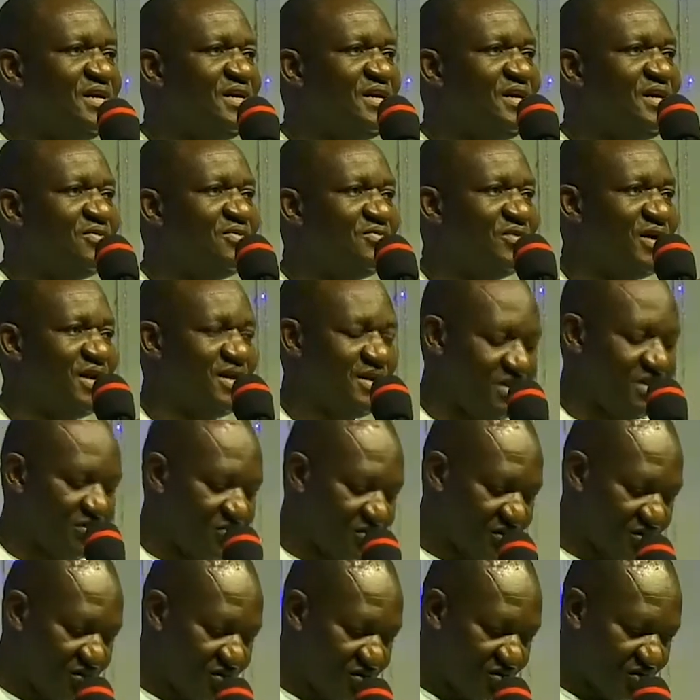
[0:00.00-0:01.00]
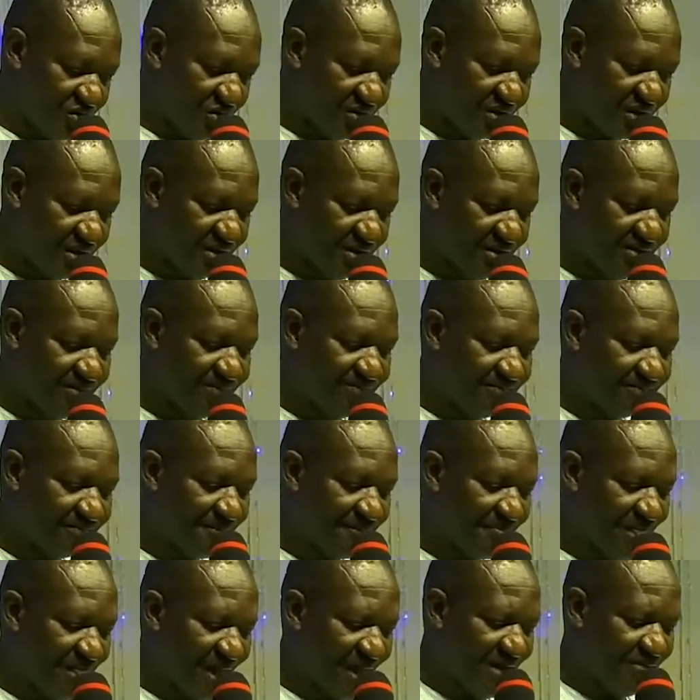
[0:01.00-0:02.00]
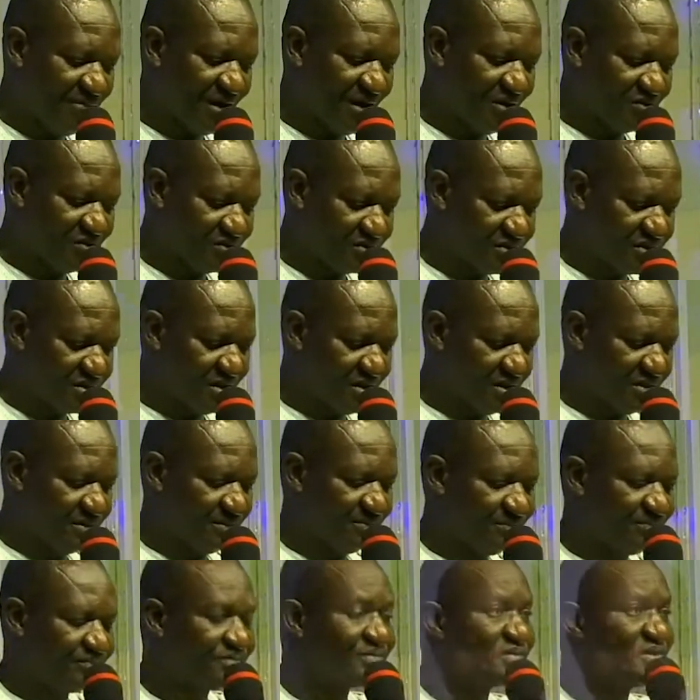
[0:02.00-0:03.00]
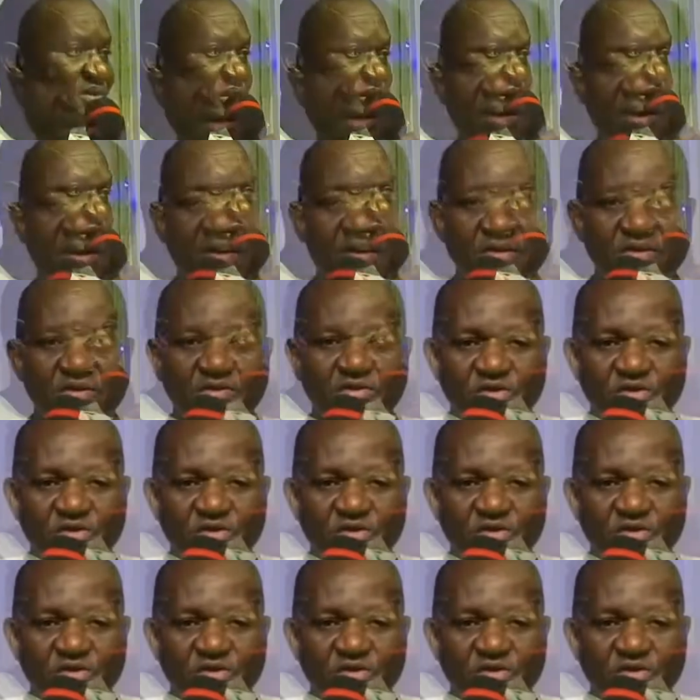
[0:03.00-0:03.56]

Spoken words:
when he was talking about his glory.